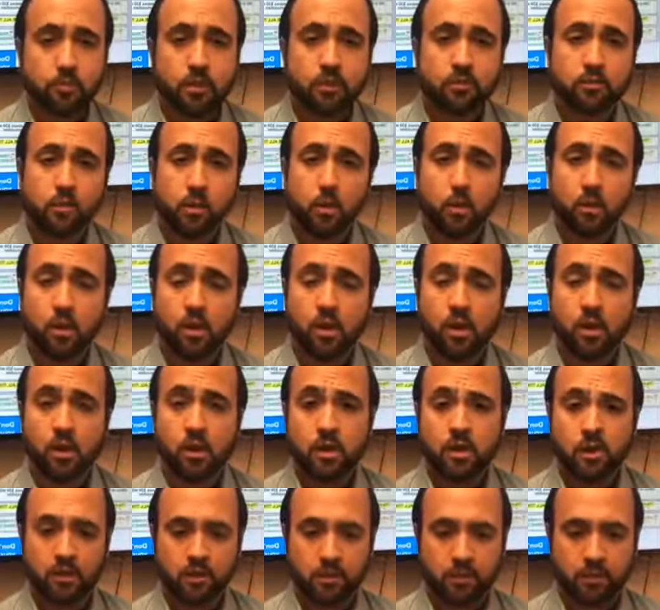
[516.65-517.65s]
So
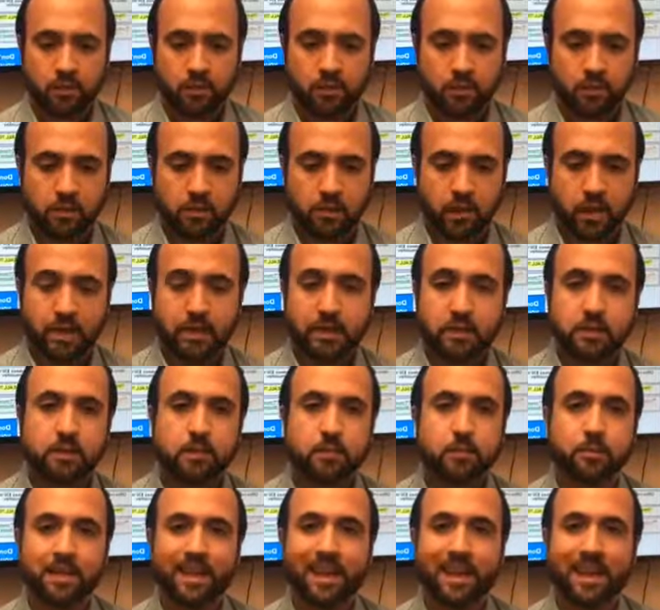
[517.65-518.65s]
the
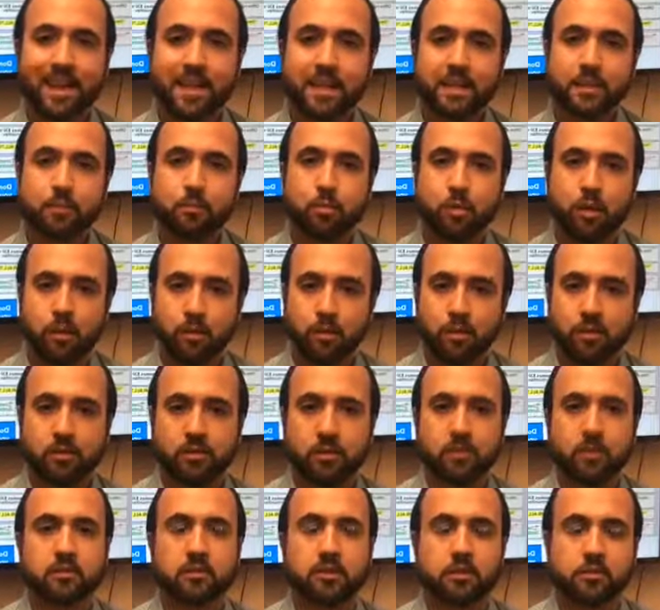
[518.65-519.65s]
idea behind the property
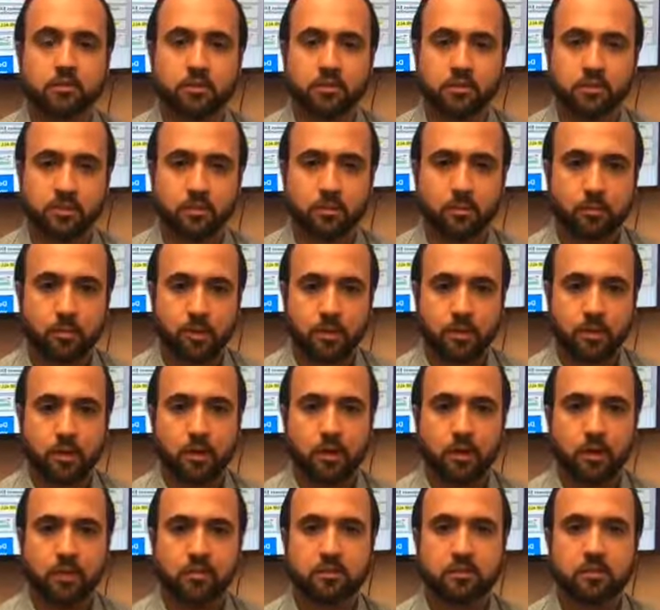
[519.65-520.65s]
taxation system at Cook
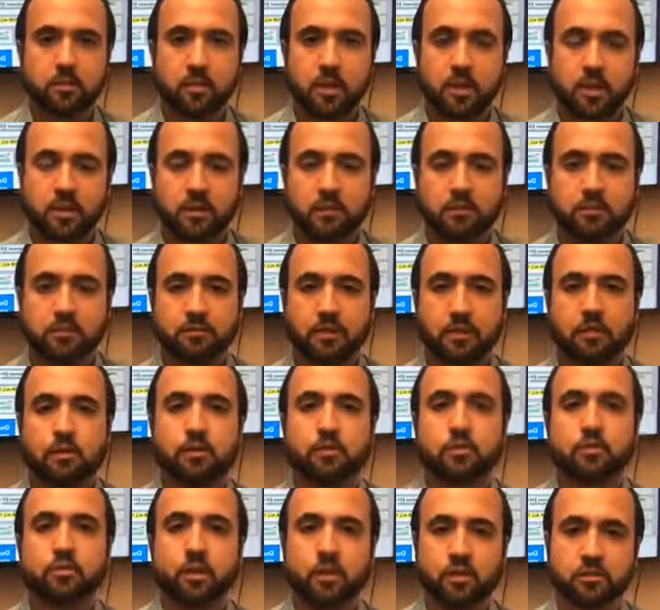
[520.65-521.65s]
County is to make it a fair
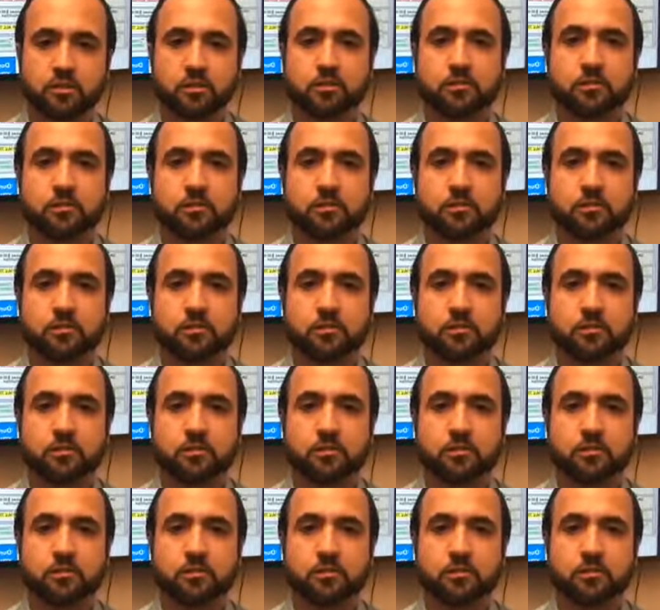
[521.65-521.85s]
and just,